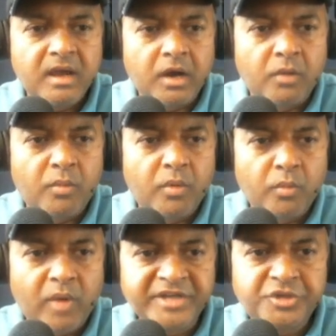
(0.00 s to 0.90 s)

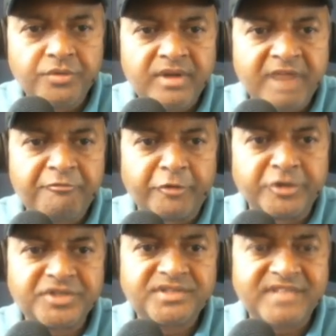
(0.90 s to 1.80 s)
Why shouldn't I
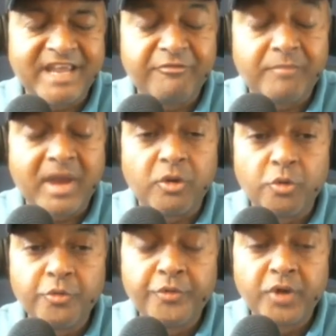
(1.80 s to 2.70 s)
first save my
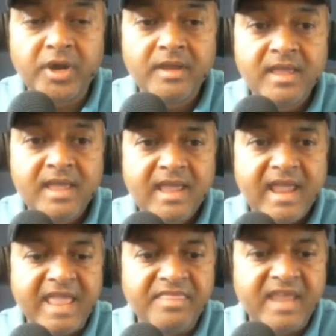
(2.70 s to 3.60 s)
own rook
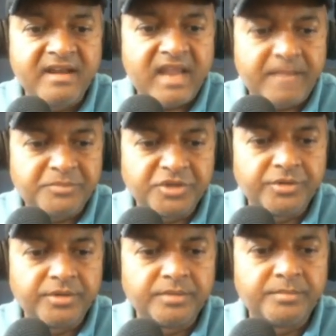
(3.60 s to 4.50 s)
and then capture
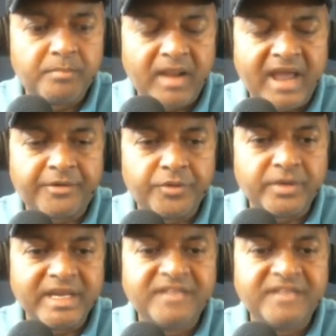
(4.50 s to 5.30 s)
the black rook?